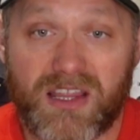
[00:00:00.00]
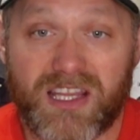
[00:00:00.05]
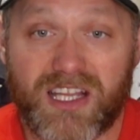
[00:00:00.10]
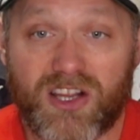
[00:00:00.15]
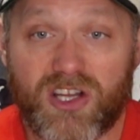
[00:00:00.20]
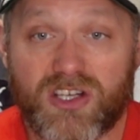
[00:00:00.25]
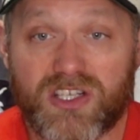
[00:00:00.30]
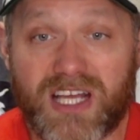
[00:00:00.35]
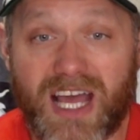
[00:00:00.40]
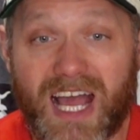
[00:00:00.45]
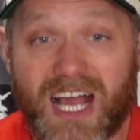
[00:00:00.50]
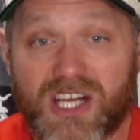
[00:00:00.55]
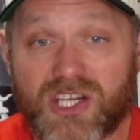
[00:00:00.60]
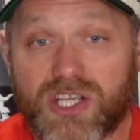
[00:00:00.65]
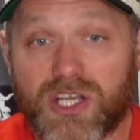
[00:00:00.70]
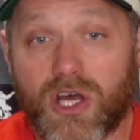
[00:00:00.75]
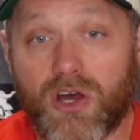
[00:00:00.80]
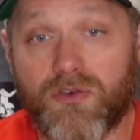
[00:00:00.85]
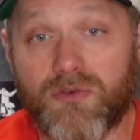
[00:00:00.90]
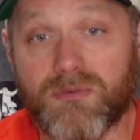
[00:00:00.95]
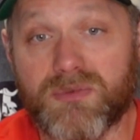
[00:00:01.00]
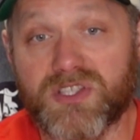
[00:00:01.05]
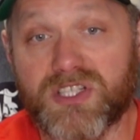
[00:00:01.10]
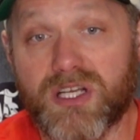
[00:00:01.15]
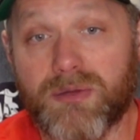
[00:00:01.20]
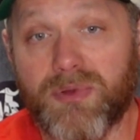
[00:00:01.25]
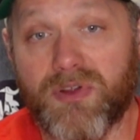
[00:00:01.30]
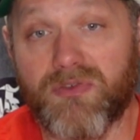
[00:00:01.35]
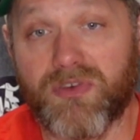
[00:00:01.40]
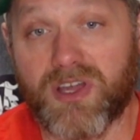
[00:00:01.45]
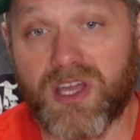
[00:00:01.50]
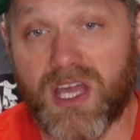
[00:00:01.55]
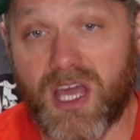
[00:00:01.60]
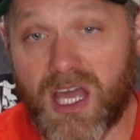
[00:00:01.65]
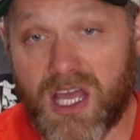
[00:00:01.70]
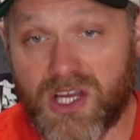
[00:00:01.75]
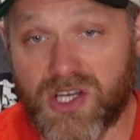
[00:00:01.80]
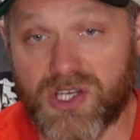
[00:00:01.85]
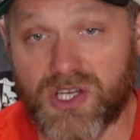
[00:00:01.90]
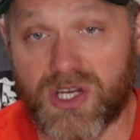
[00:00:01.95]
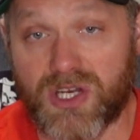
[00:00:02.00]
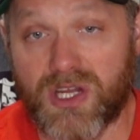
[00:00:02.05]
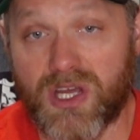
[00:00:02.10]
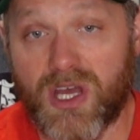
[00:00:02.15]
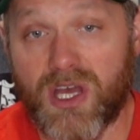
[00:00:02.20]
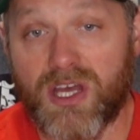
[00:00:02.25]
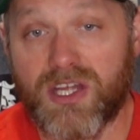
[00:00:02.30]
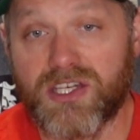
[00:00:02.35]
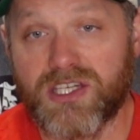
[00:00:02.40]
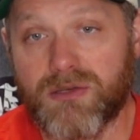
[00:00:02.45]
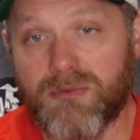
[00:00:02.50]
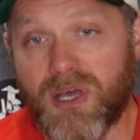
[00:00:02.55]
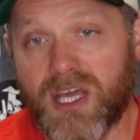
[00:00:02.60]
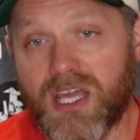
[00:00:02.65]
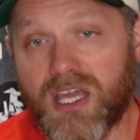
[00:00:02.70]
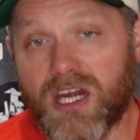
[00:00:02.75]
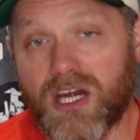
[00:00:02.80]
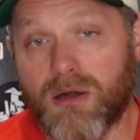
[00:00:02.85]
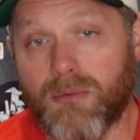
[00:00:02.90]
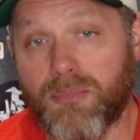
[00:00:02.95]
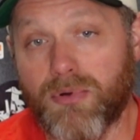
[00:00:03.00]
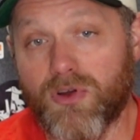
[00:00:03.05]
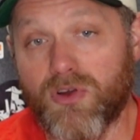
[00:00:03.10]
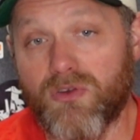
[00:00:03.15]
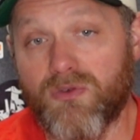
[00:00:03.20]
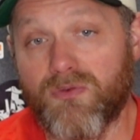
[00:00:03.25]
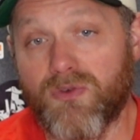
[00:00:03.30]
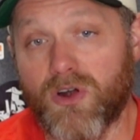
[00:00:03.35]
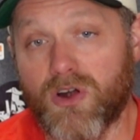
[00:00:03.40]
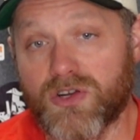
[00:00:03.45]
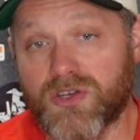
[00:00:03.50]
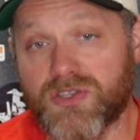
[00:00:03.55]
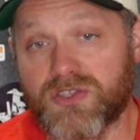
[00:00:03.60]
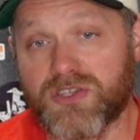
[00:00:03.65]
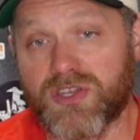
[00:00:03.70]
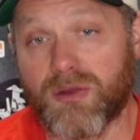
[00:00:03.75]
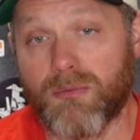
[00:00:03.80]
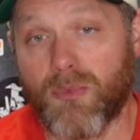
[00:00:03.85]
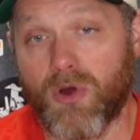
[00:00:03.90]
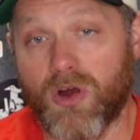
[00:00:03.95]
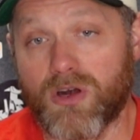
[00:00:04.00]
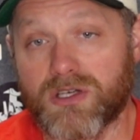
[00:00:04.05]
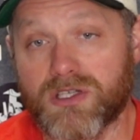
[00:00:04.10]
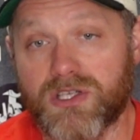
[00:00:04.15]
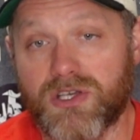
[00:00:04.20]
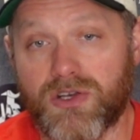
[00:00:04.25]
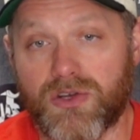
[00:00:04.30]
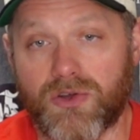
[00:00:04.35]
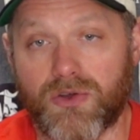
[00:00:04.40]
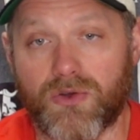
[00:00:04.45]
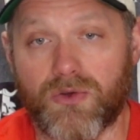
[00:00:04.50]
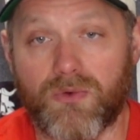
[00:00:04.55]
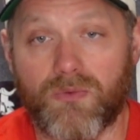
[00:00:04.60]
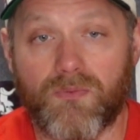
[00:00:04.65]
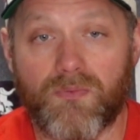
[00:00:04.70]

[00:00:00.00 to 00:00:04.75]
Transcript: they looked to actually go from simplification to making improved versions of the Mark II.